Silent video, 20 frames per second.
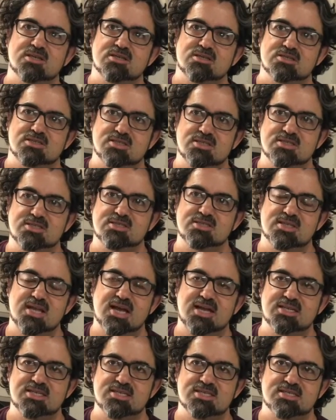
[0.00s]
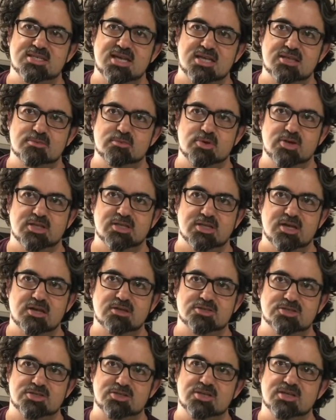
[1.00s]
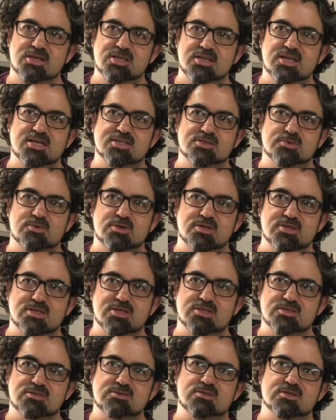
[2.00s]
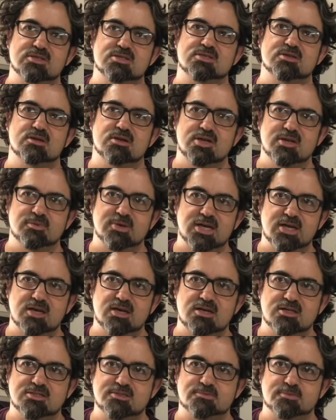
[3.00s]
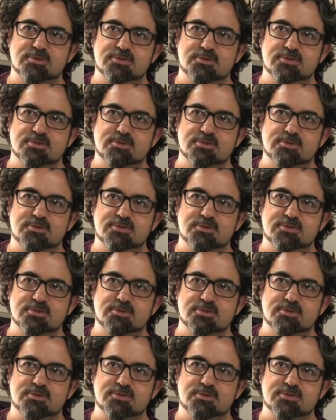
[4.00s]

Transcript: to the stage and take them around the country, and that's what I think is really exciting about CUSP.